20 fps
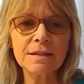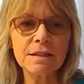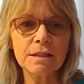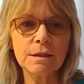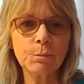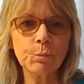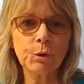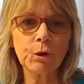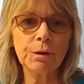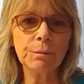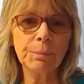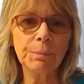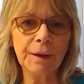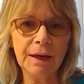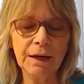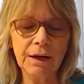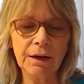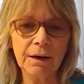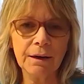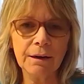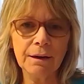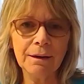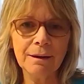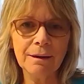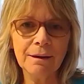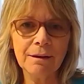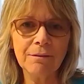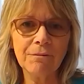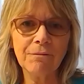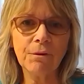to prepare
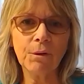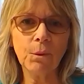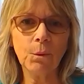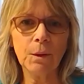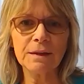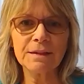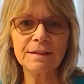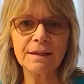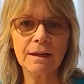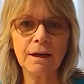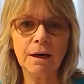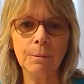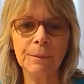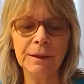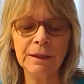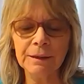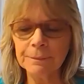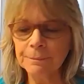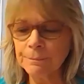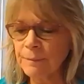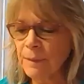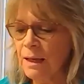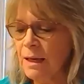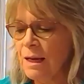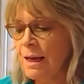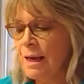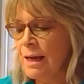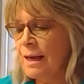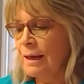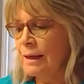for what's coming.
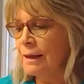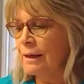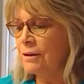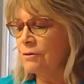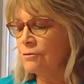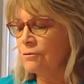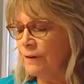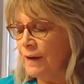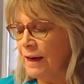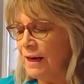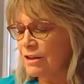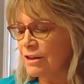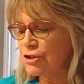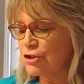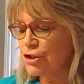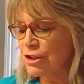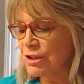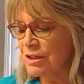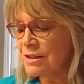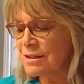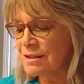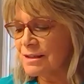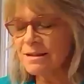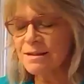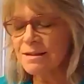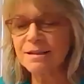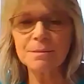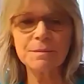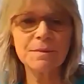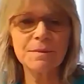In fact, Jesus
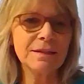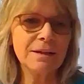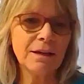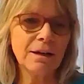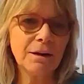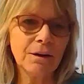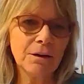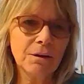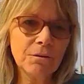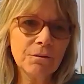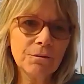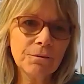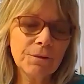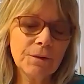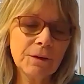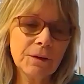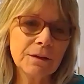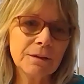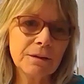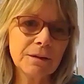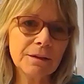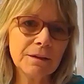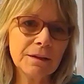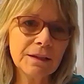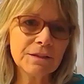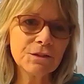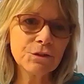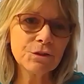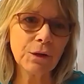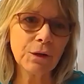himself
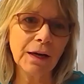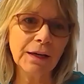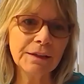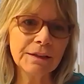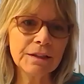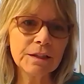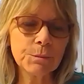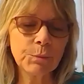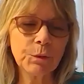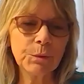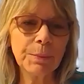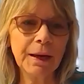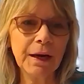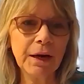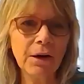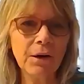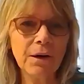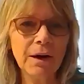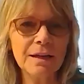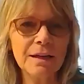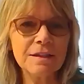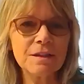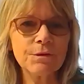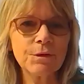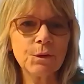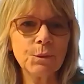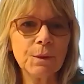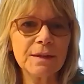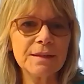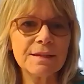is trying to prepare us
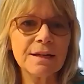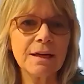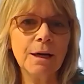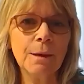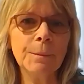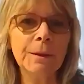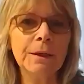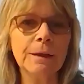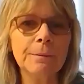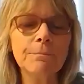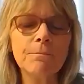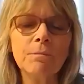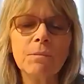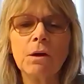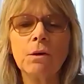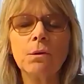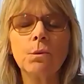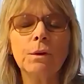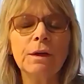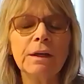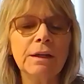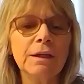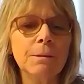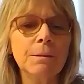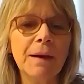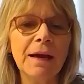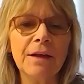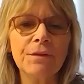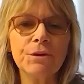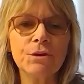for what's coming. Read
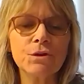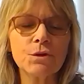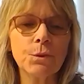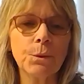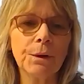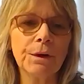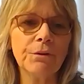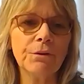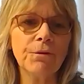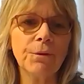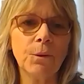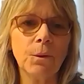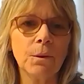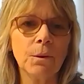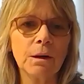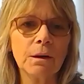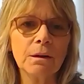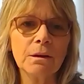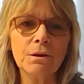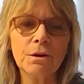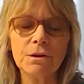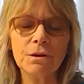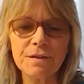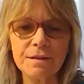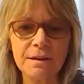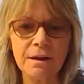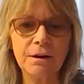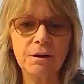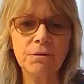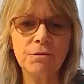Matthew 24
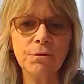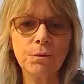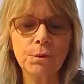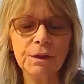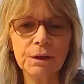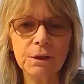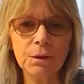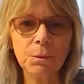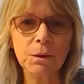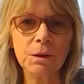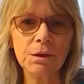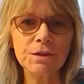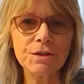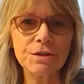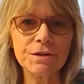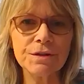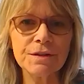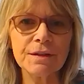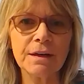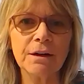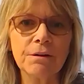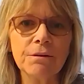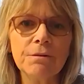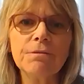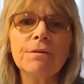yourself, read the words yourself,